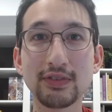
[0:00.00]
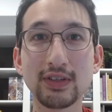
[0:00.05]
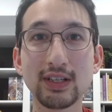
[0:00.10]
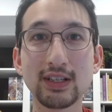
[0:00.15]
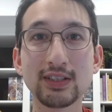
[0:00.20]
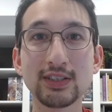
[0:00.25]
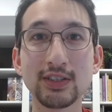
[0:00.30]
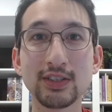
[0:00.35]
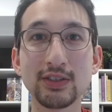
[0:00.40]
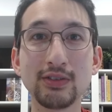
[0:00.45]

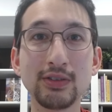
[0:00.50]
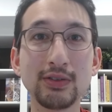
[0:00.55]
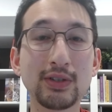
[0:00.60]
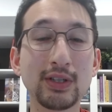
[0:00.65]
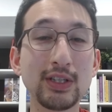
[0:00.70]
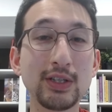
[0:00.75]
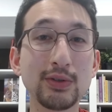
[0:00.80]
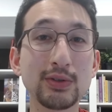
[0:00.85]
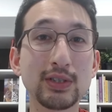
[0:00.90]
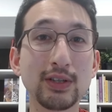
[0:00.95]
So you can
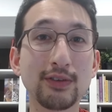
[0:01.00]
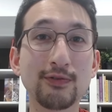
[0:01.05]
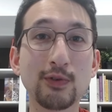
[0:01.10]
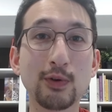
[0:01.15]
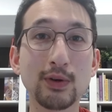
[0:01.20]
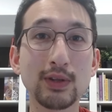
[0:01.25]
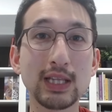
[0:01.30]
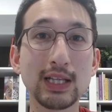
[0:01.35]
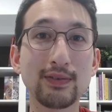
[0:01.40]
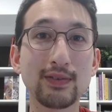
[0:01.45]
use a
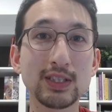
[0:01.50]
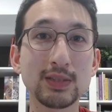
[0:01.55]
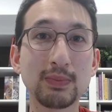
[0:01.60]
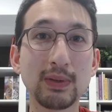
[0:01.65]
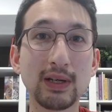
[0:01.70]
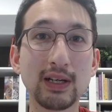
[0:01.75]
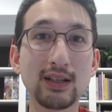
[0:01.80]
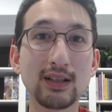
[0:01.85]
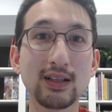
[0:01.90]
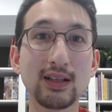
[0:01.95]
4th level
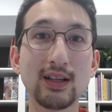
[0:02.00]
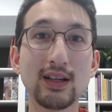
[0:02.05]
spell,